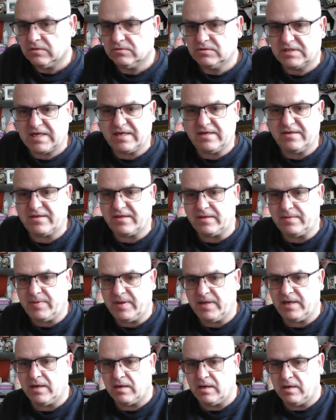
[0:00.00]

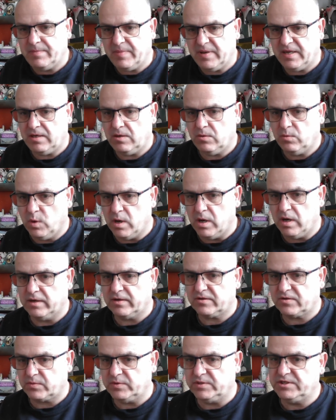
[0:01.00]
TCP/IP
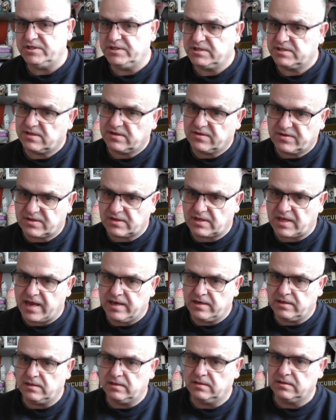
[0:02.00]
works, which is the
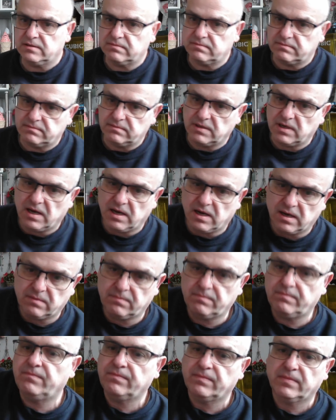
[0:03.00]
standard
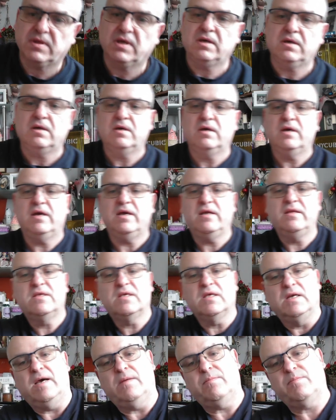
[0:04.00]

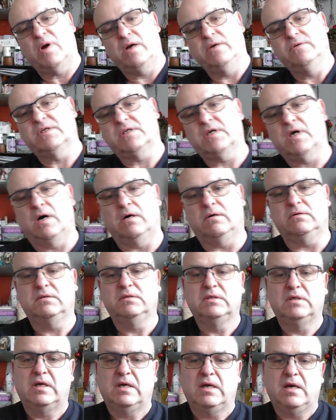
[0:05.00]
internet protocol,
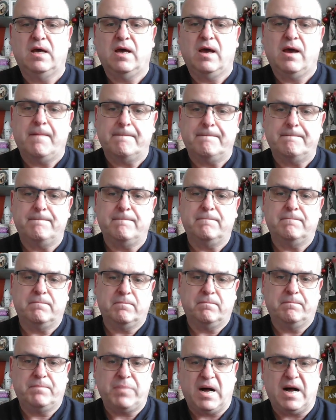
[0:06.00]

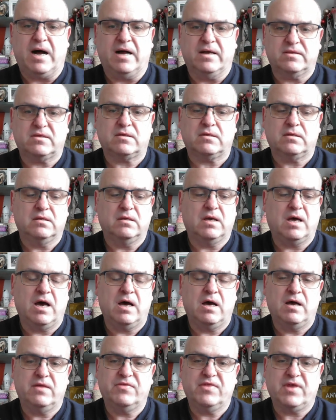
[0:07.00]
but
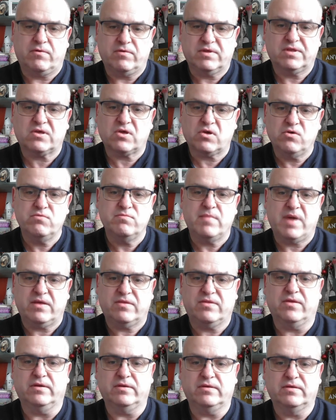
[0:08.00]
there are 2
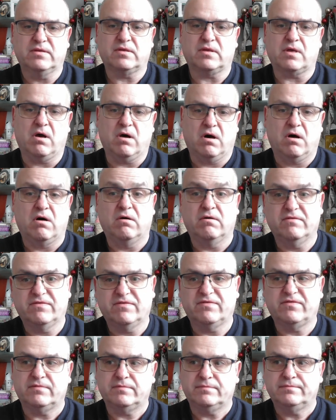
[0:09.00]
methods
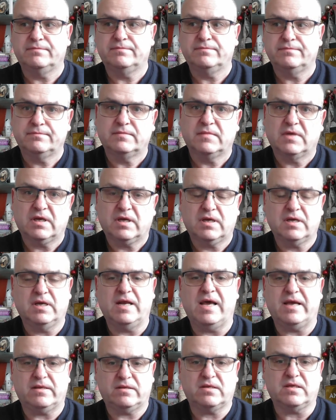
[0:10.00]
of
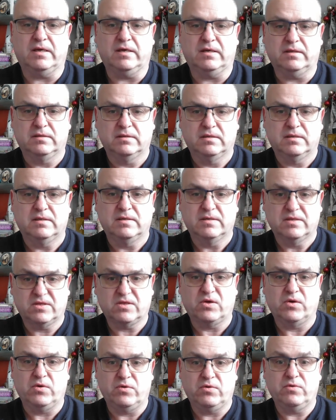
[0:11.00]
connecting
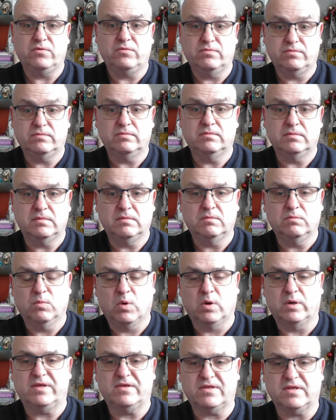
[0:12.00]
to
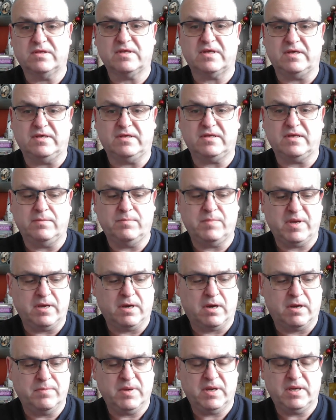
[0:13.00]
what is a
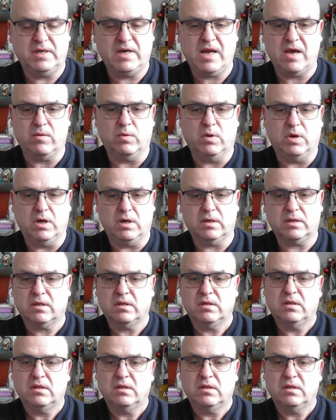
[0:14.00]
TCP/IP network.